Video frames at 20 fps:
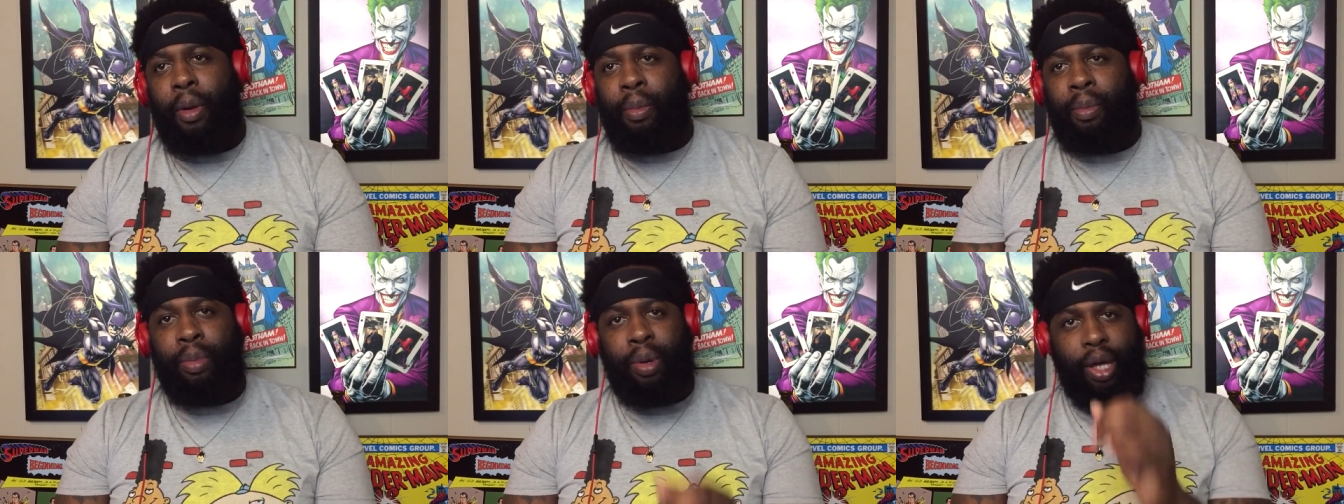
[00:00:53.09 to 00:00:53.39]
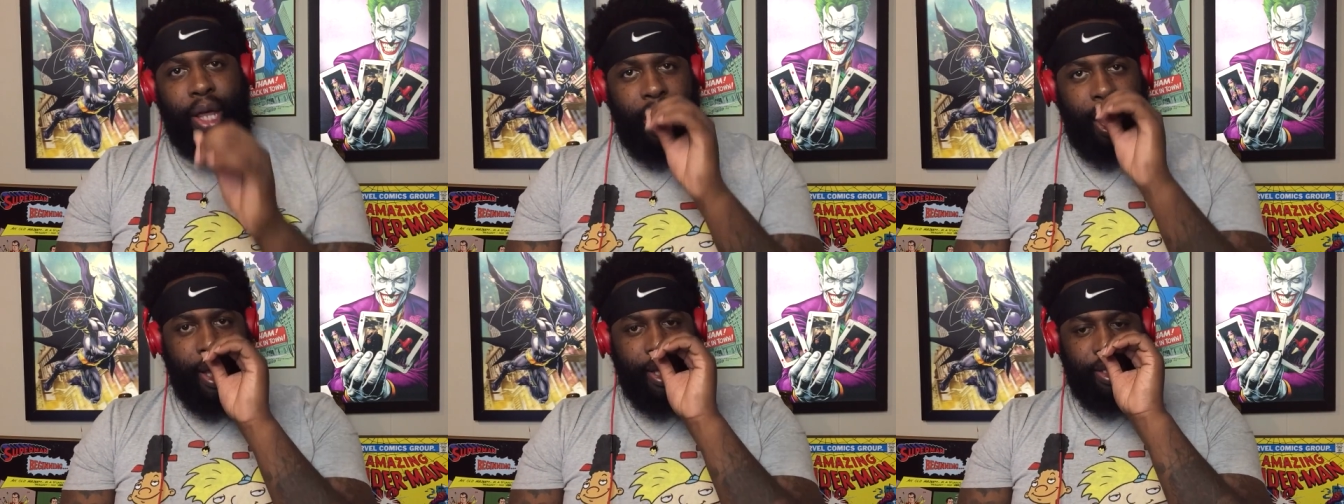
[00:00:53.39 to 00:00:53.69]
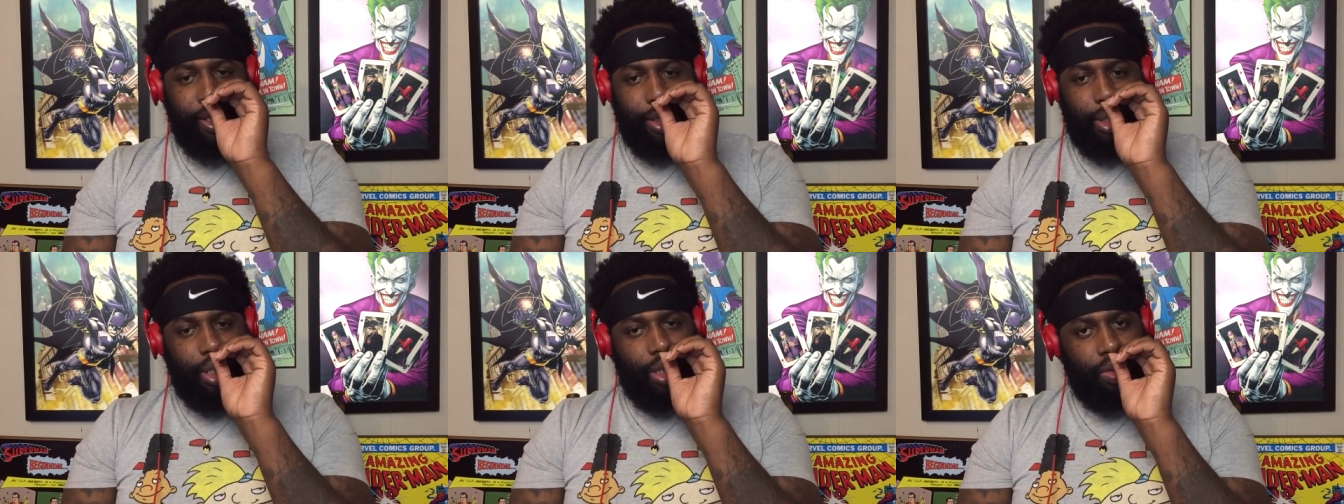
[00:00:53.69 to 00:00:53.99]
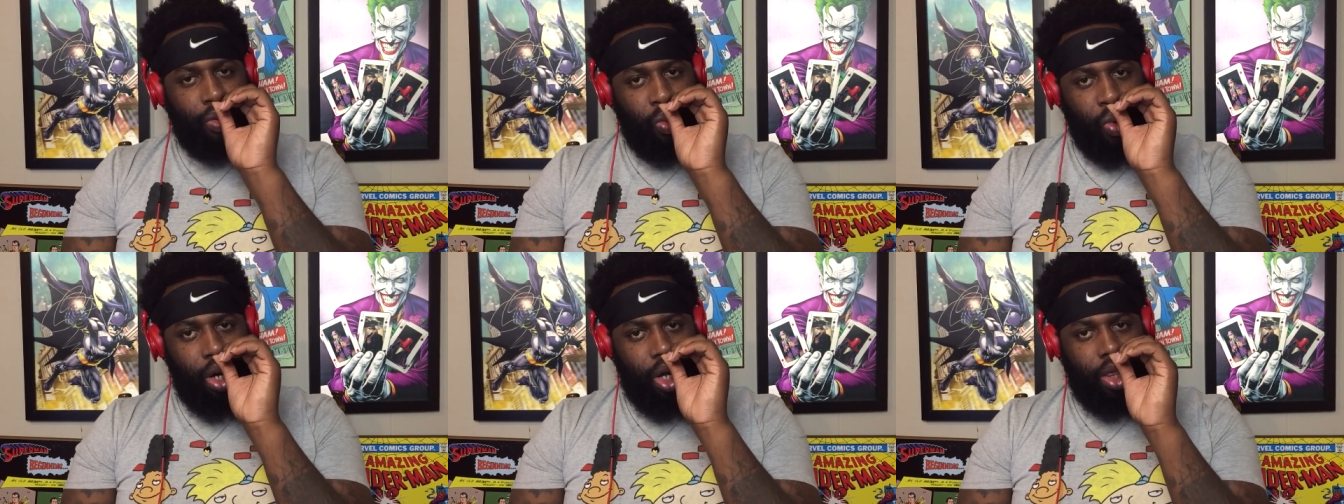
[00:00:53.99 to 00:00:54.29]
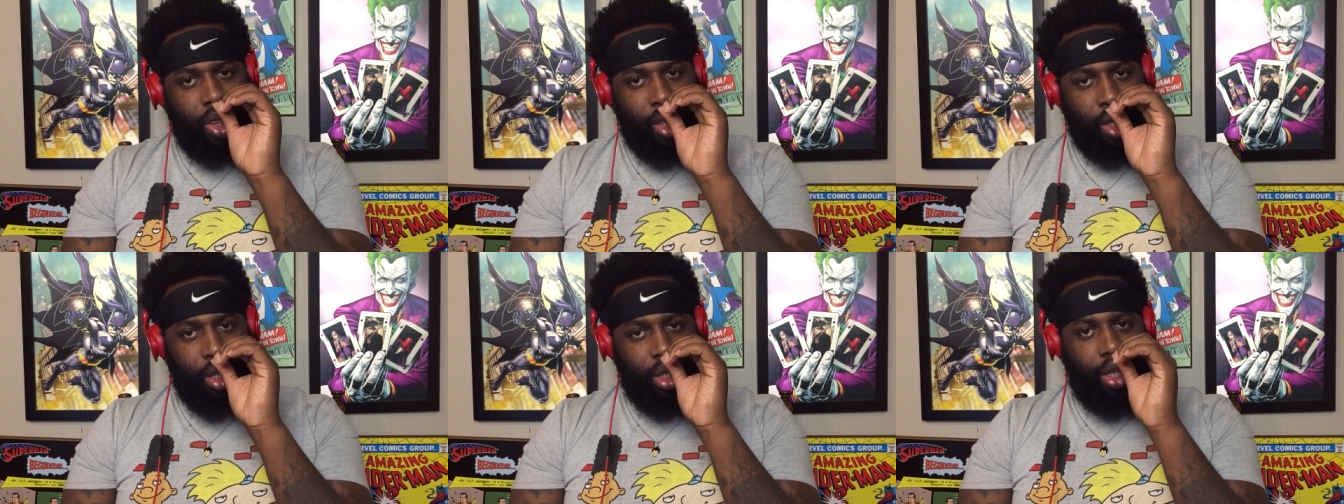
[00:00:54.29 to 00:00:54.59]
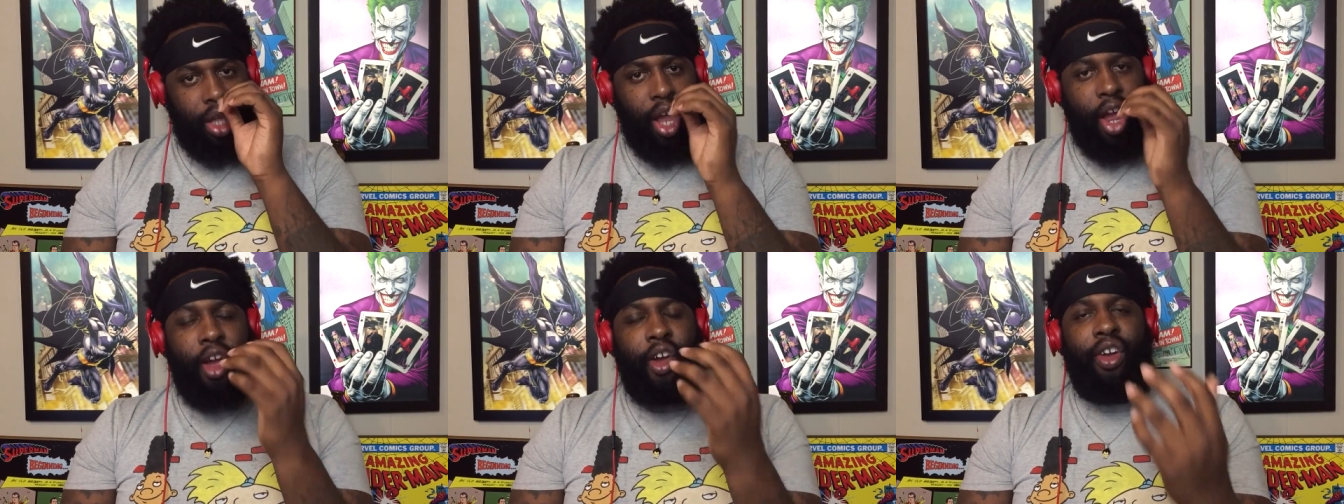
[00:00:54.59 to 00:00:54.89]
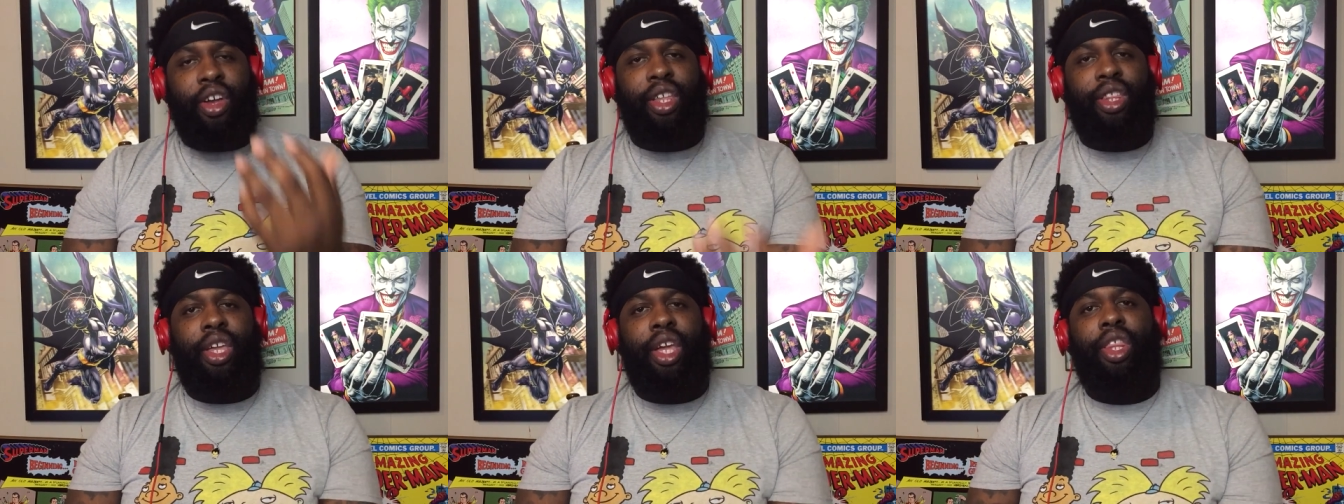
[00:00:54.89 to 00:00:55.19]
but has where the
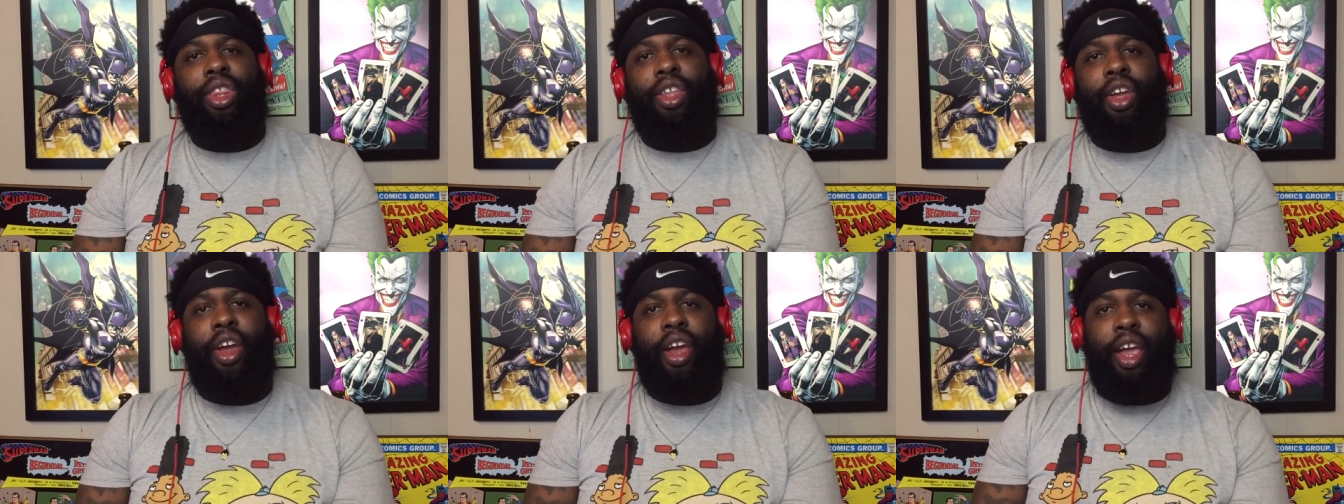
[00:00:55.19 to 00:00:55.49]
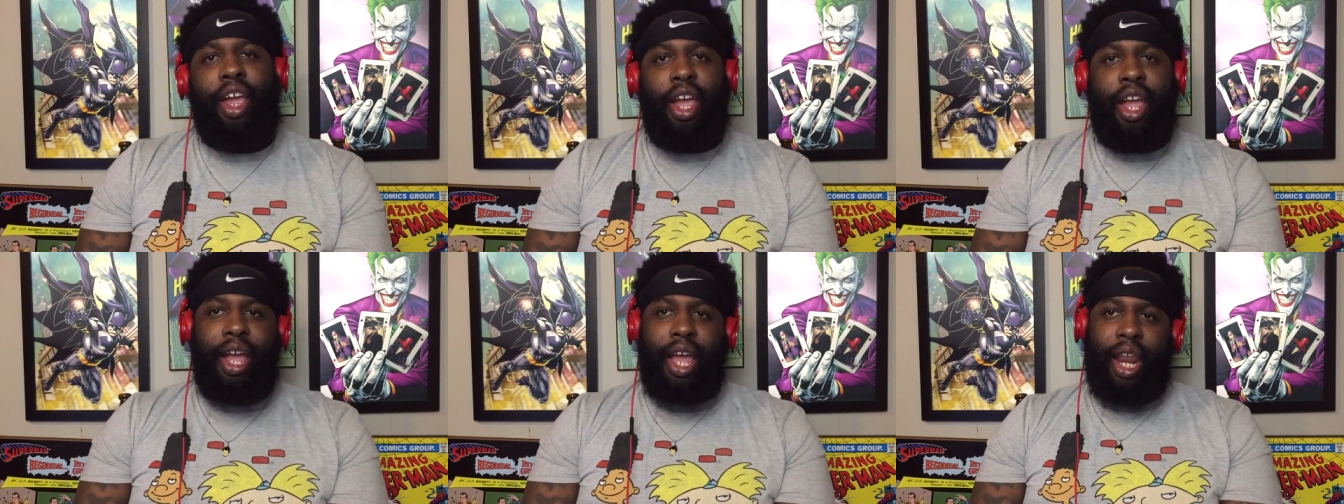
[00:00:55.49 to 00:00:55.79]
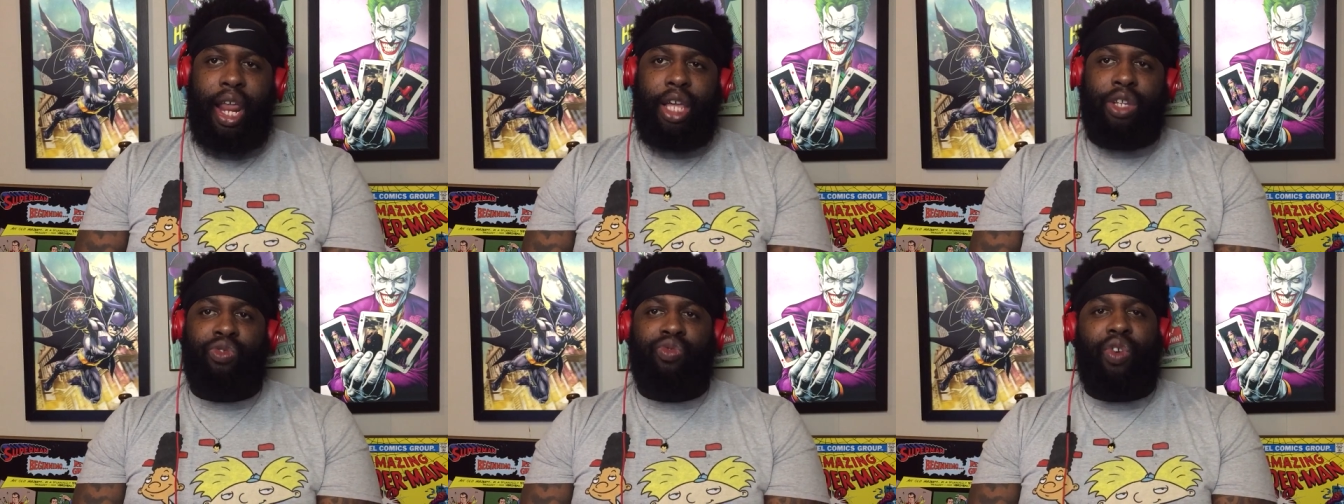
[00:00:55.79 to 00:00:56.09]
area that they're in has